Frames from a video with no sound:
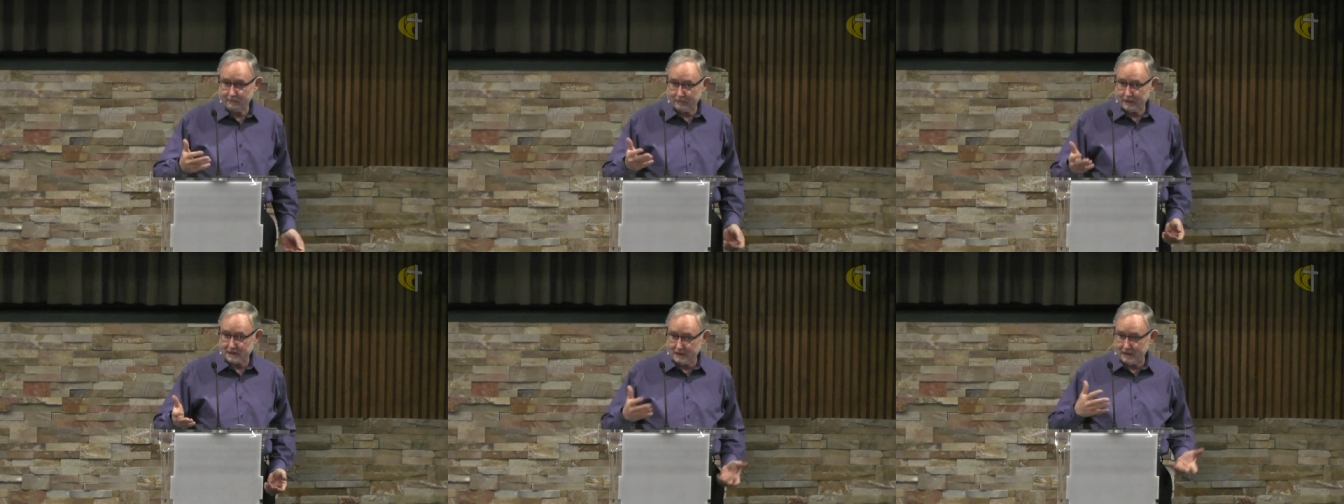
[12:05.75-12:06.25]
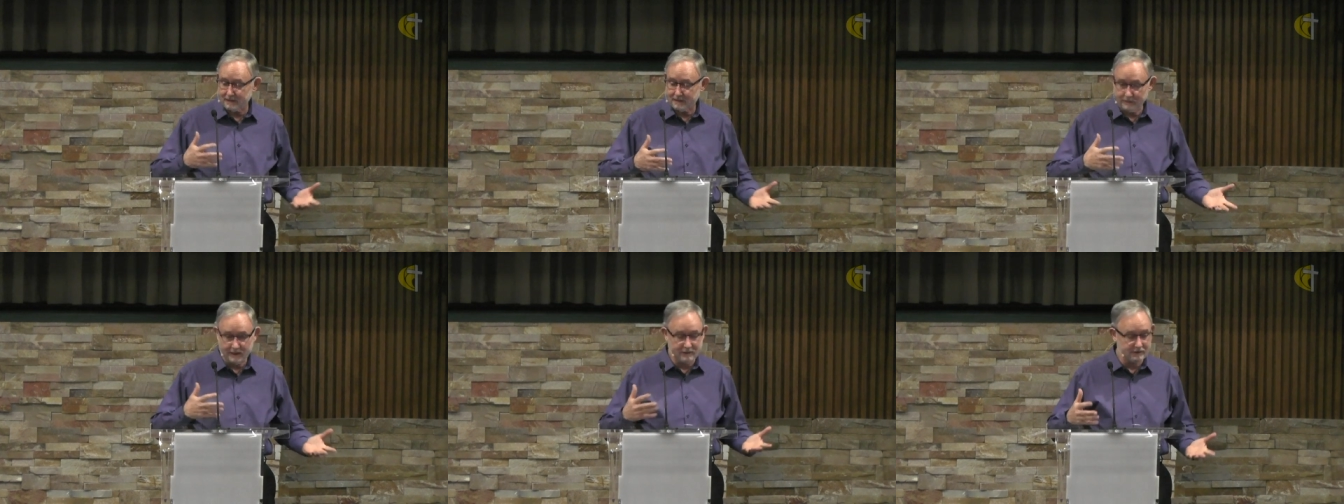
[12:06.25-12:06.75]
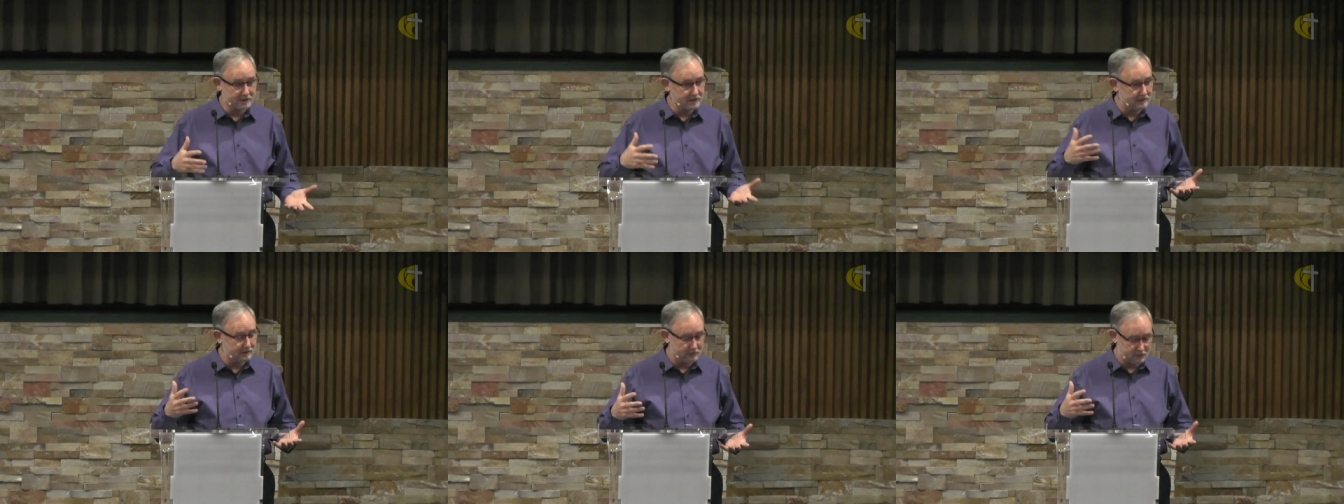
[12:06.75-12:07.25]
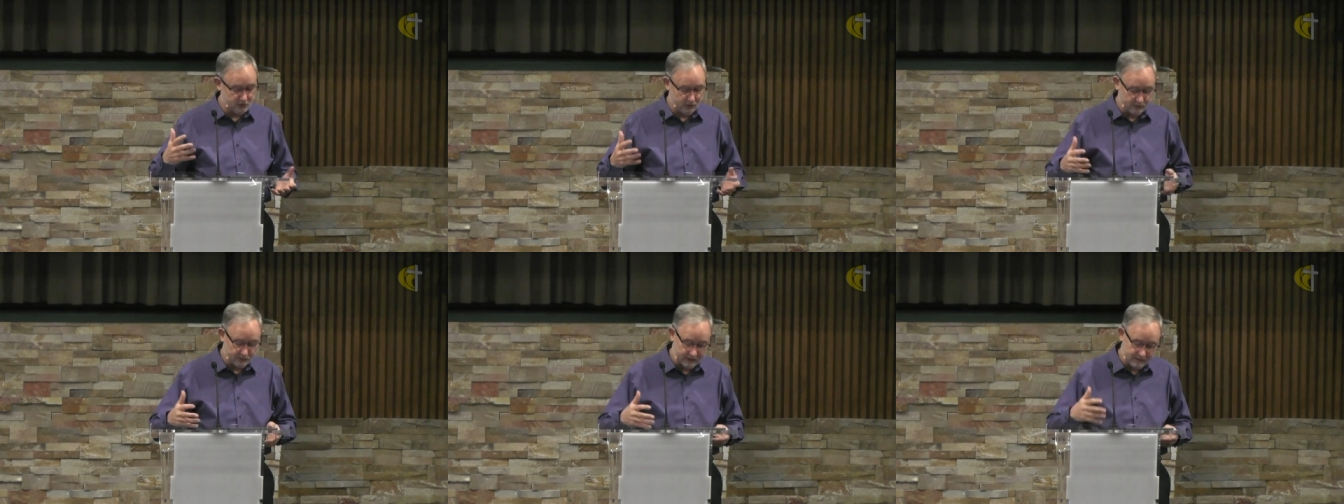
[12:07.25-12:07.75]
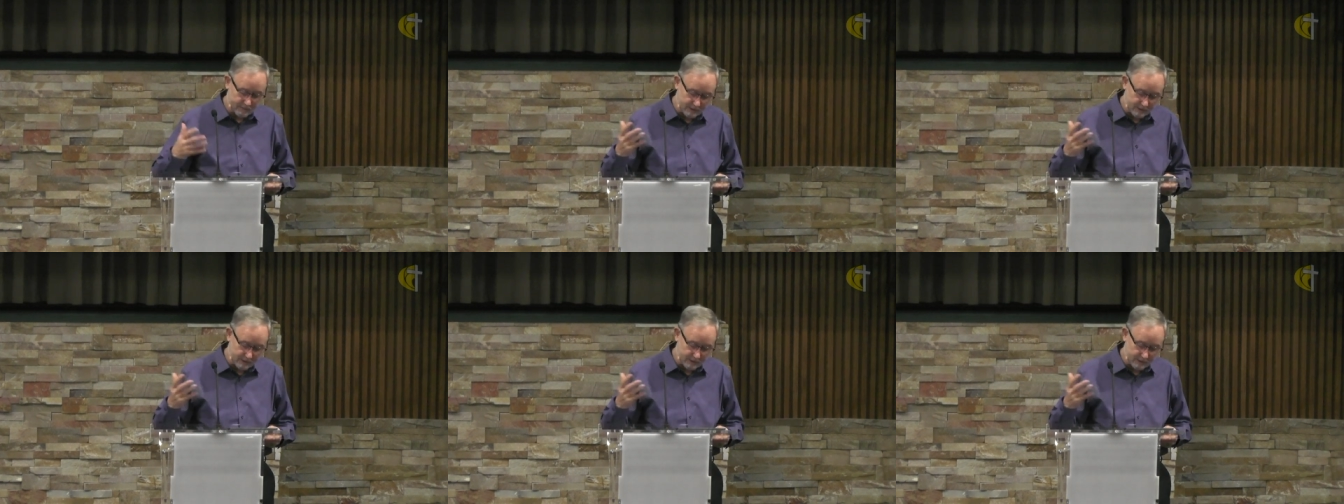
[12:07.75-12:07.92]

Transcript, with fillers: for us not to be just little children,